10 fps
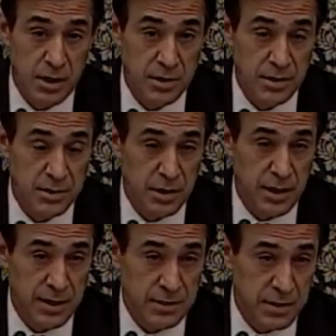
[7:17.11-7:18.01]
since the
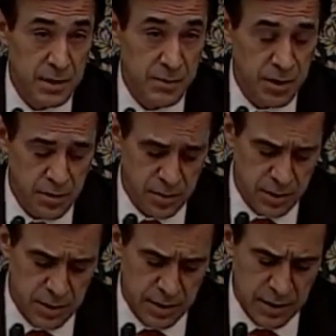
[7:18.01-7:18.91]
last time a hearing
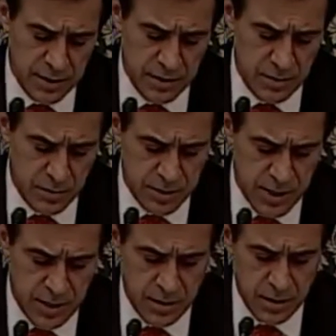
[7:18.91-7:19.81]
like this was
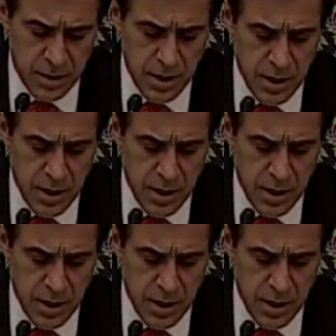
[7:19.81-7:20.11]
held.